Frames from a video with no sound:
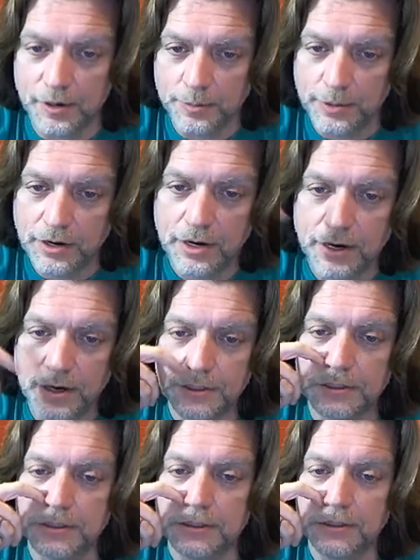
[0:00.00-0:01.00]

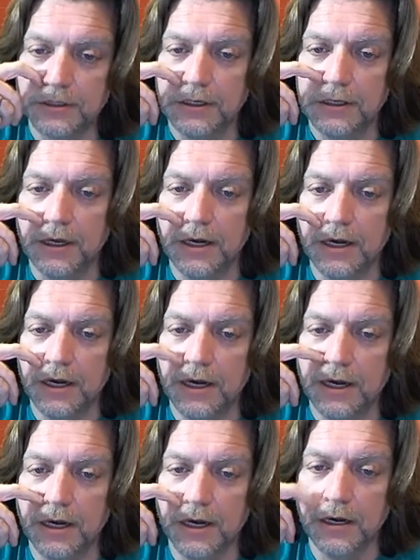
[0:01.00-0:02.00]
parts,
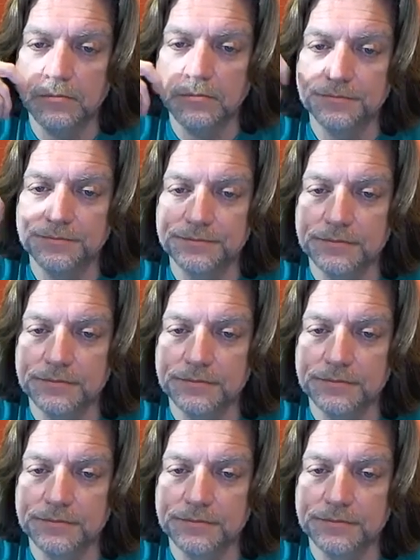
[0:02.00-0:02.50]
um,